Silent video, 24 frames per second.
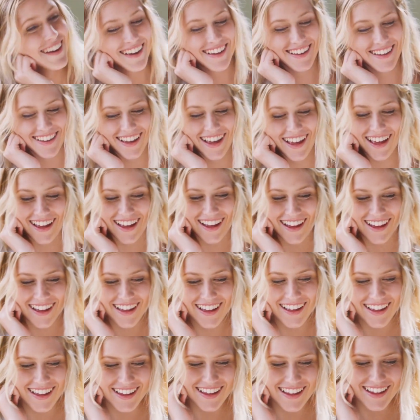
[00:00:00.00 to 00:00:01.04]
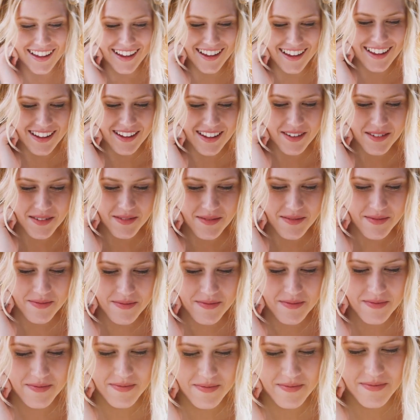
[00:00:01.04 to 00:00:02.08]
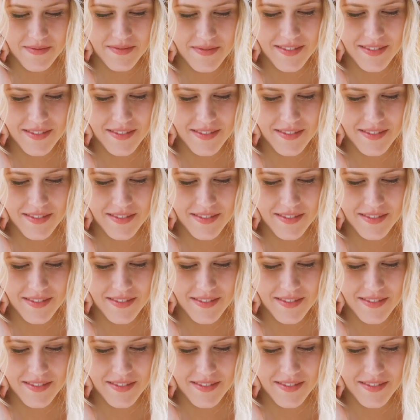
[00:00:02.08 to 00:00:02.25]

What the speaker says: professional growth, and the chance to make a